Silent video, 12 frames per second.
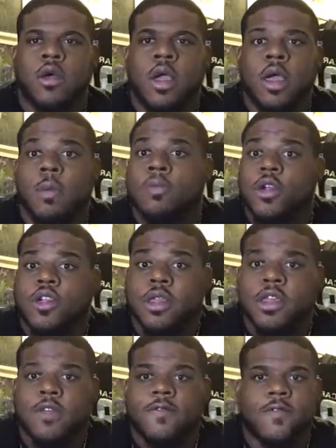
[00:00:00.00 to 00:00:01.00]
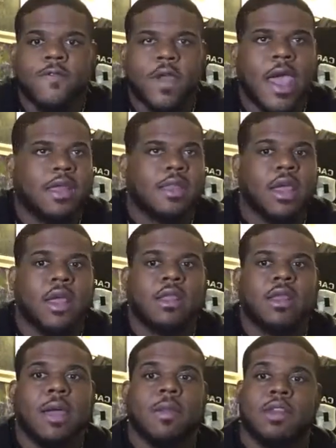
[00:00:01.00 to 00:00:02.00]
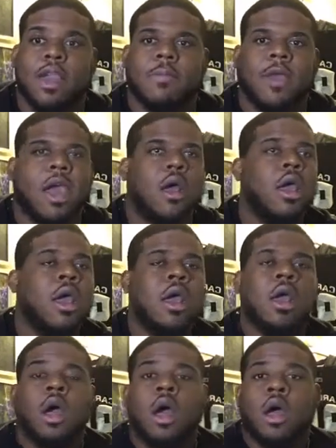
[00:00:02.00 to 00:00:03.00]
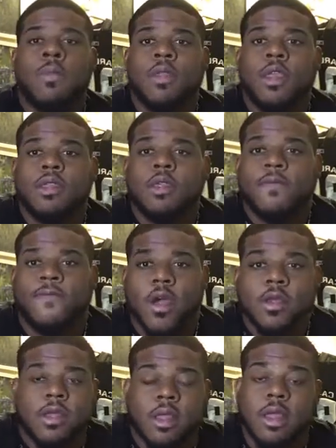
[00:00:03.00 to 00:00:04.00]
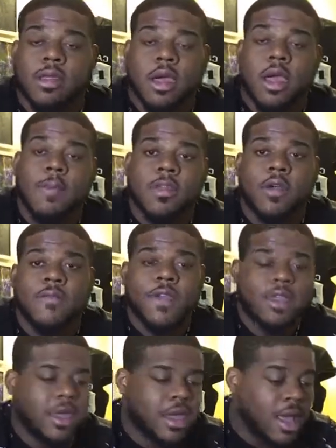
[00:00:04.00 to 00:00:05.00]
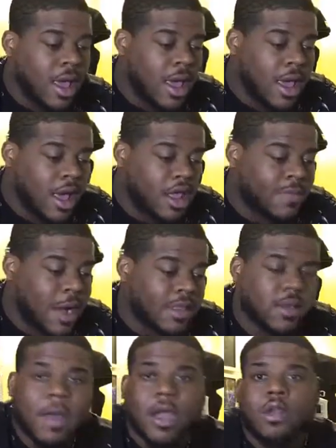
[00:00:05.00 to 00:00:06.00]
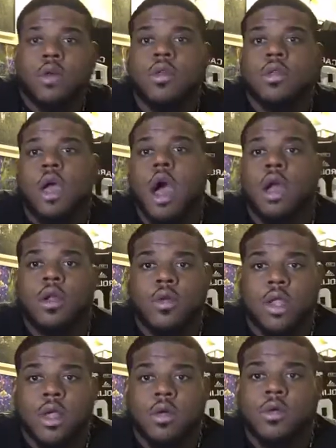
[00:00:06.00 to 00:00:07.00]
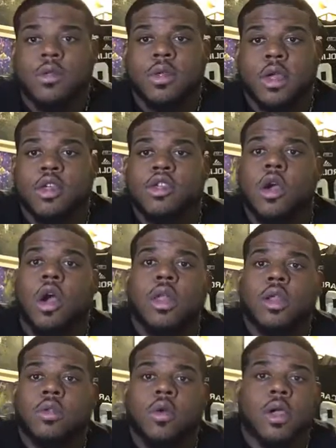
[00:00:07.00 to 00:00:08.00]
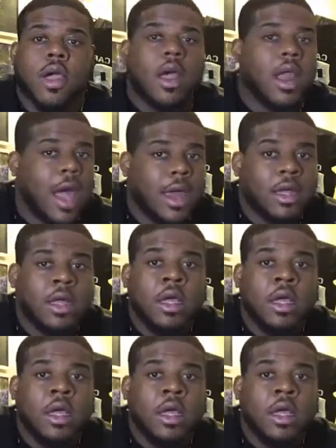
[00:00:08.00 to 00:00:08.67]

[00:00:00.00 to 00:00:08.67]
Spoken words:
appreciative of you guys taking your time to check me out. This episode 15 is sponsored by Duke's Auto Deals in Charlotte, North Carolina.